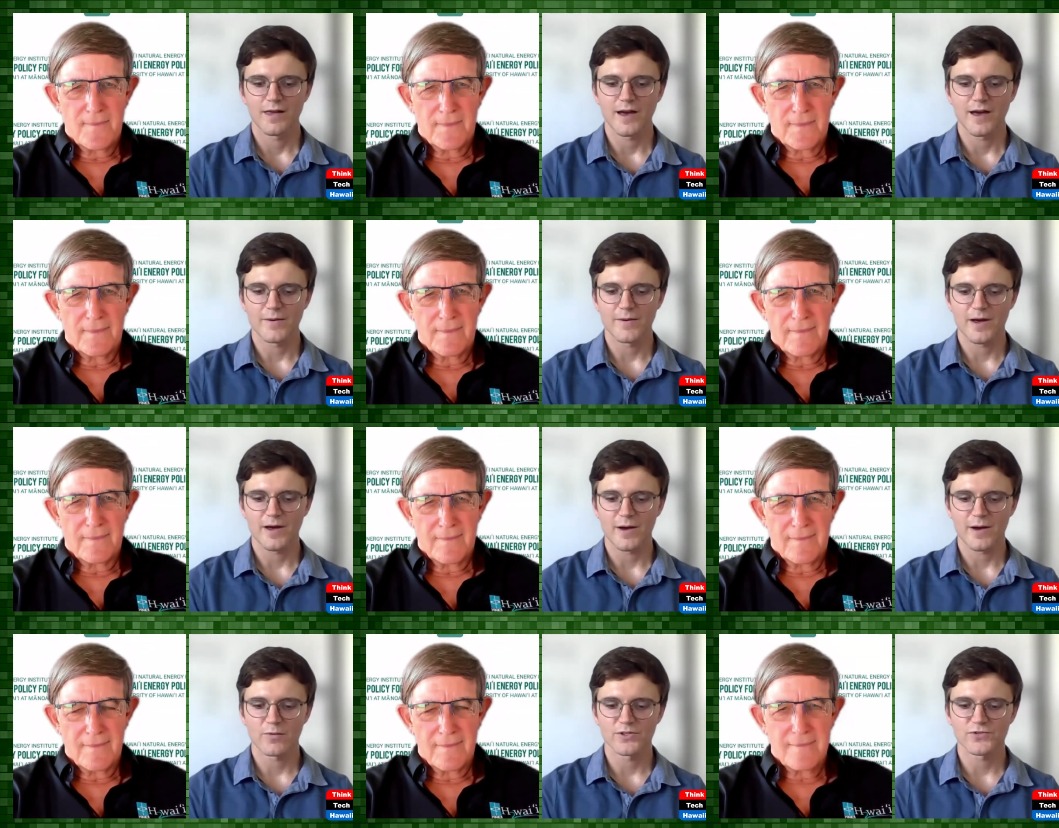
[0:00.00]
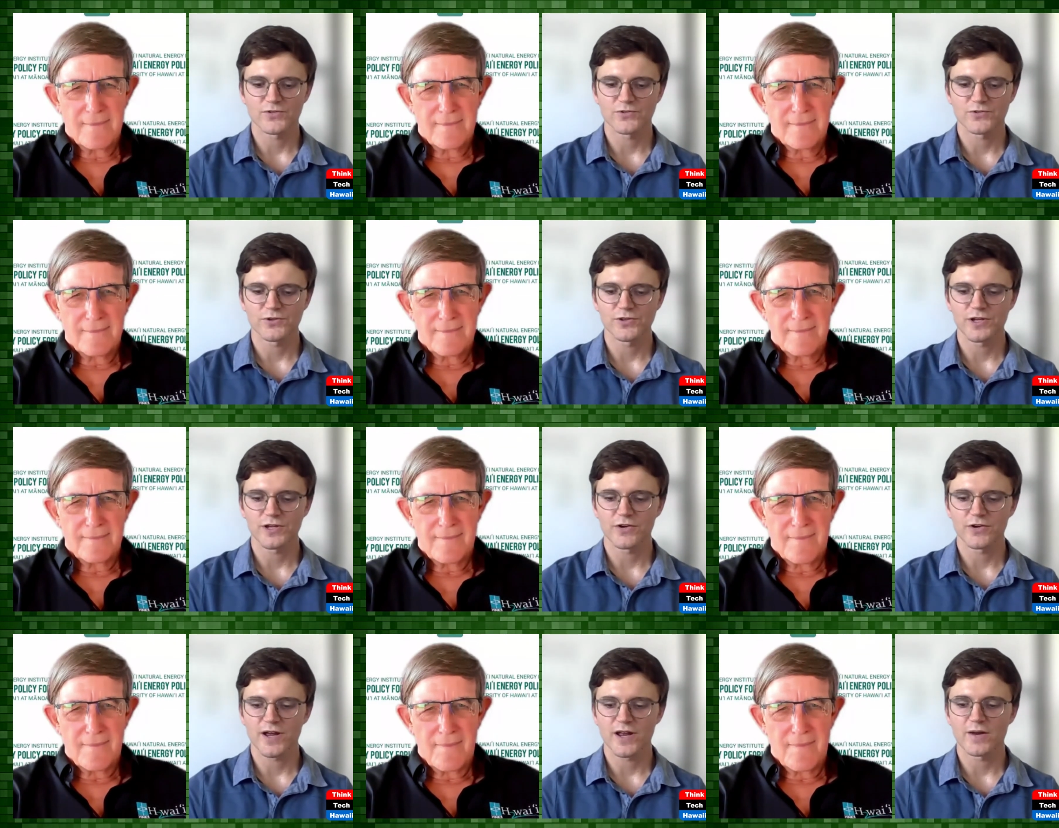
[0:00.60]
Speaker 1: Yep. And what's
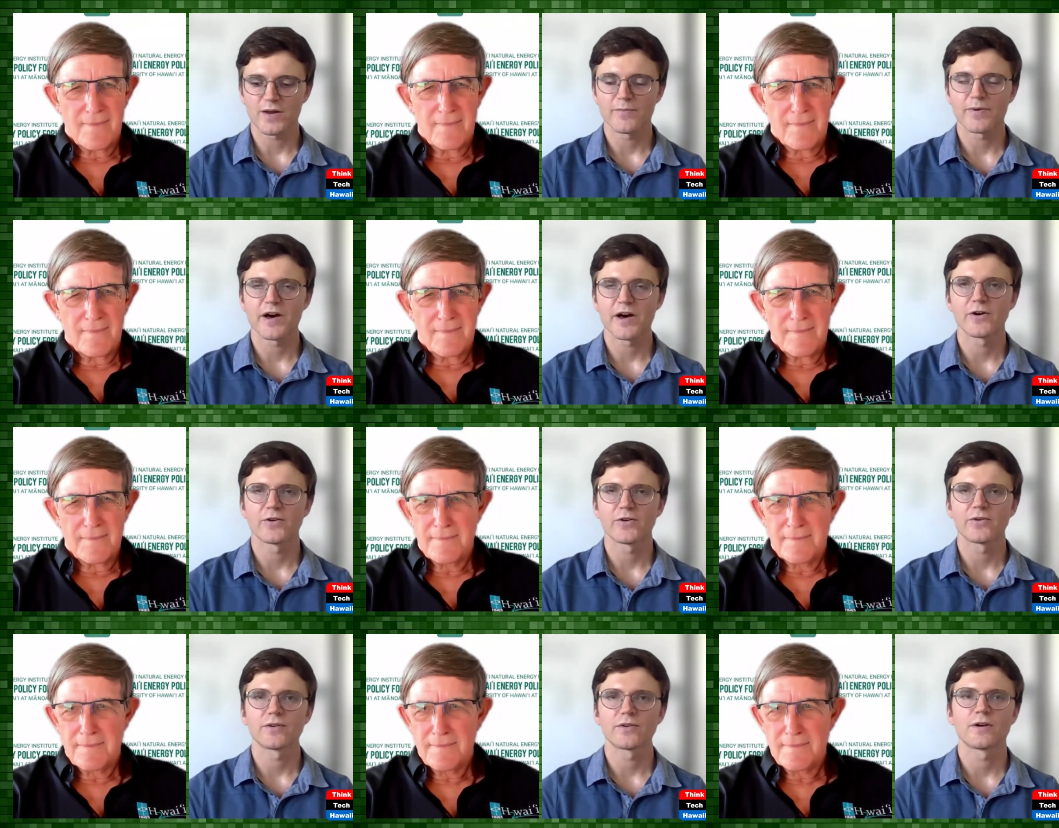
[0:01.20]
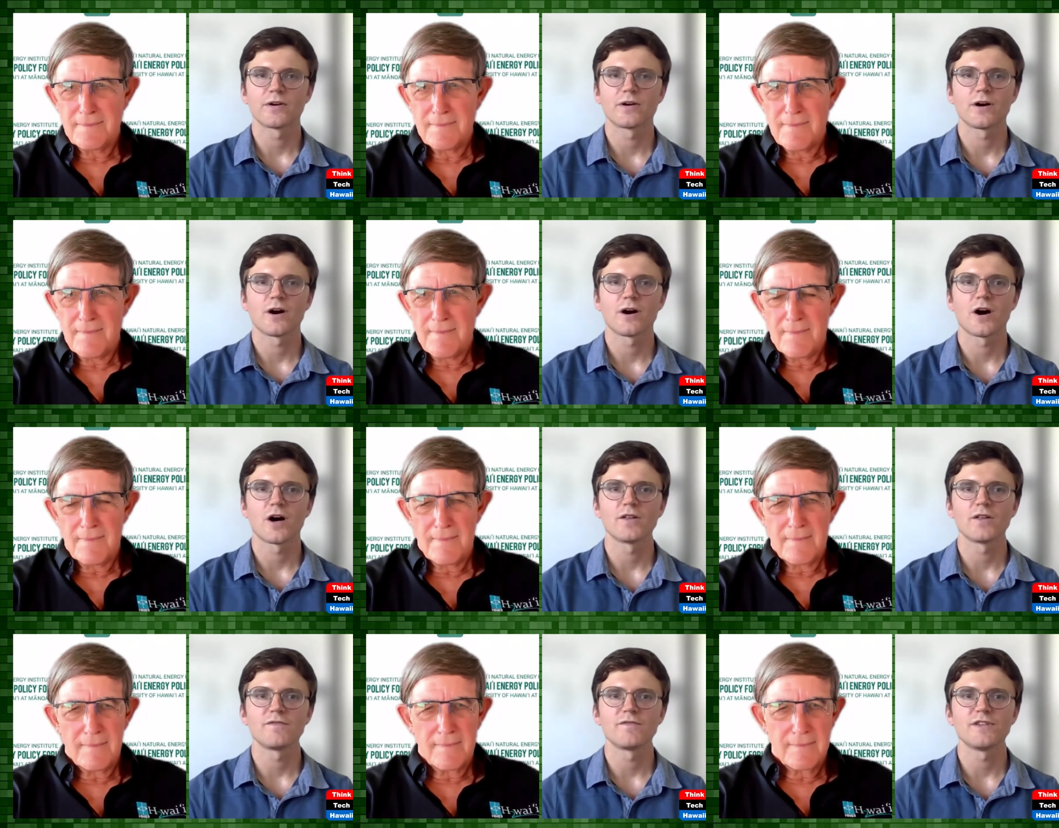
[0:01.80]
really great about
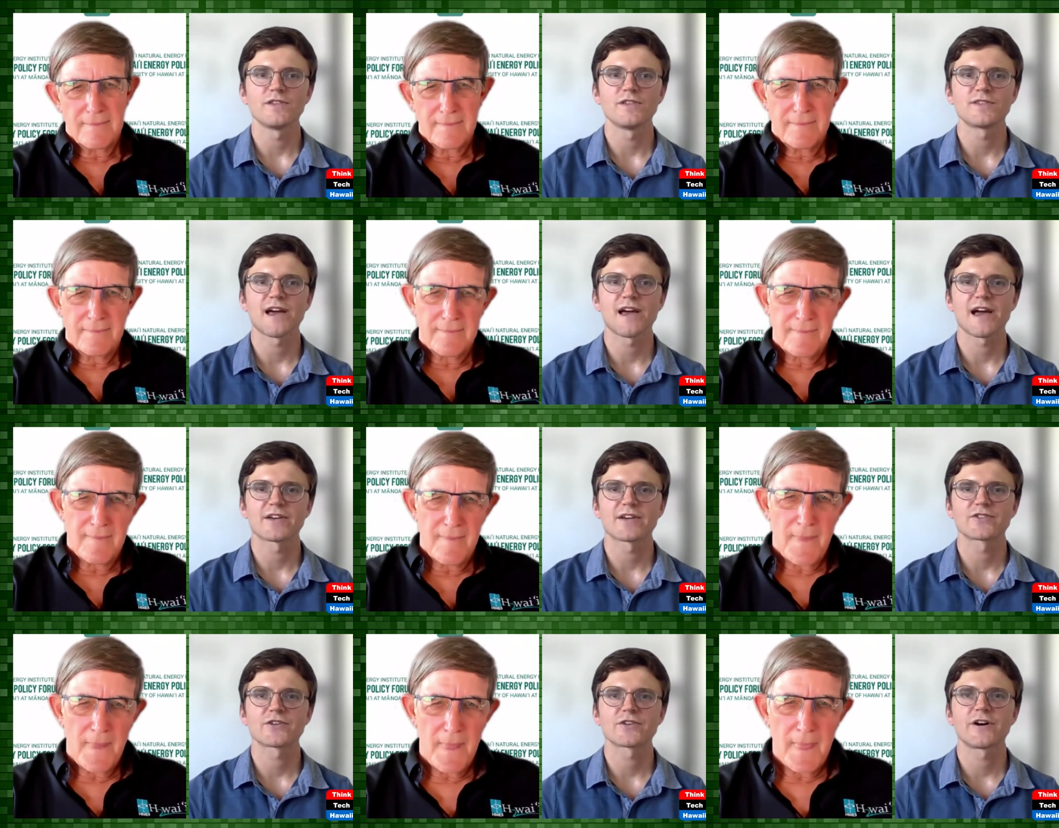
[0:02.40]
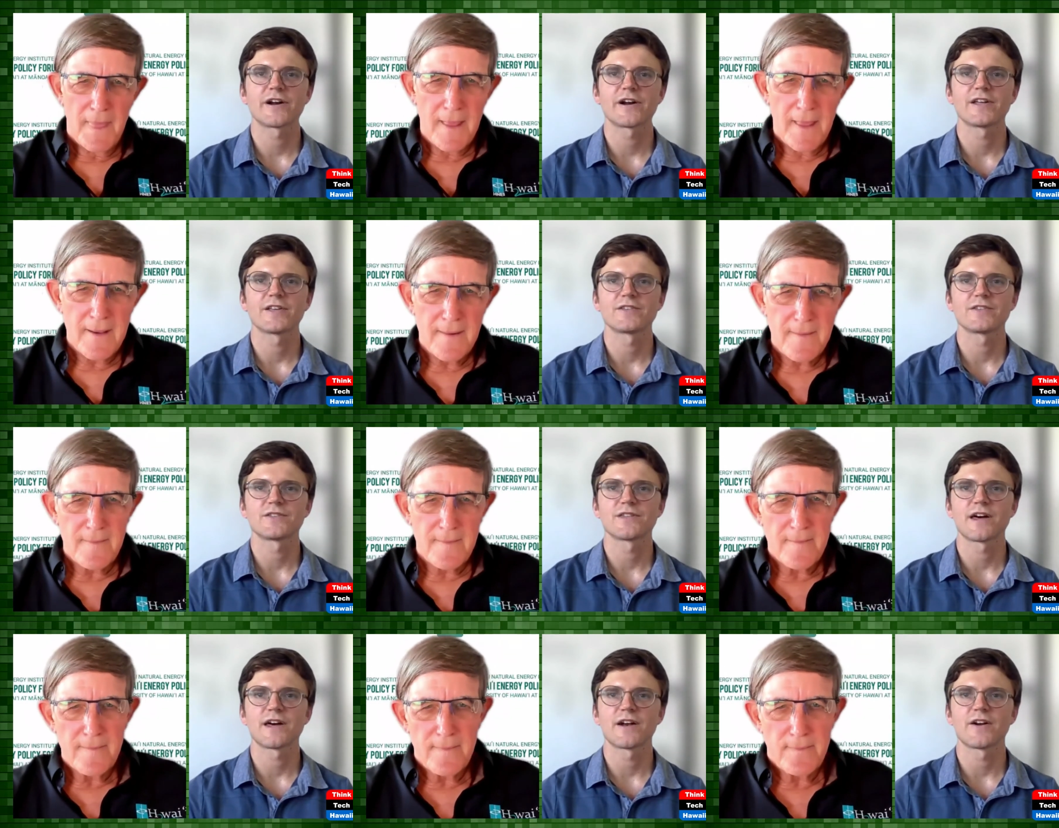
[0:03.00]
all of these tax
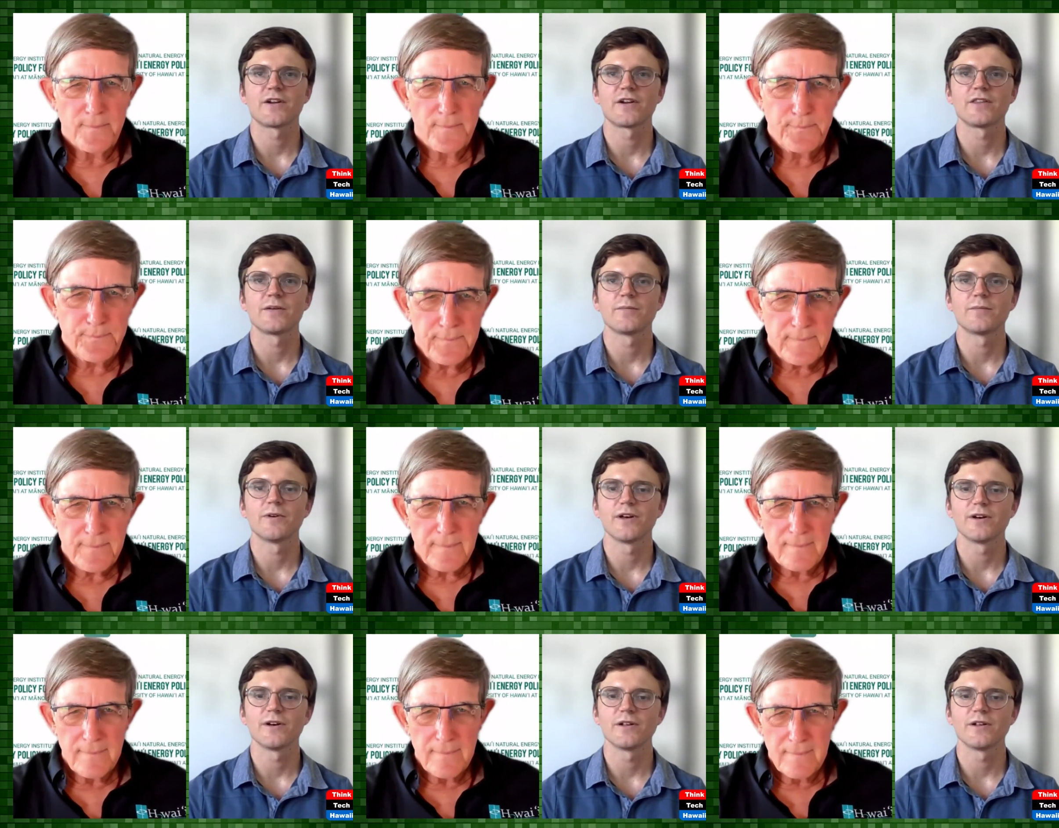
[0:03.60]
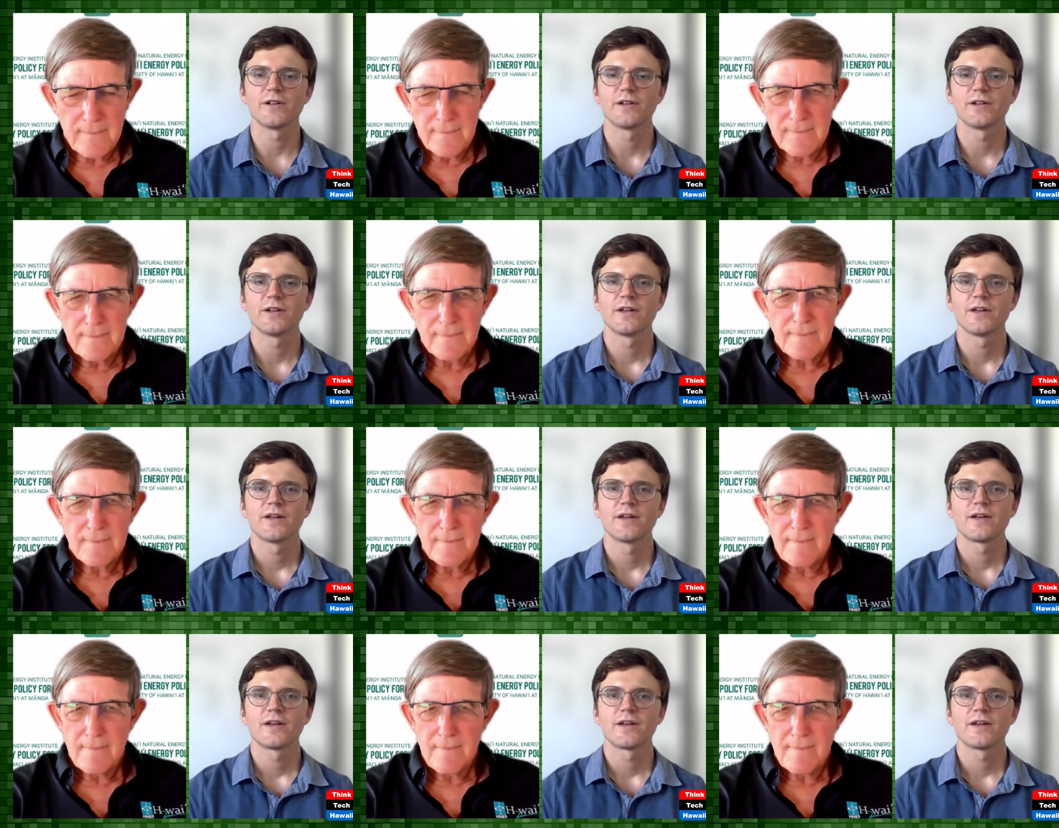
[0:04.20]
credits that are in the bill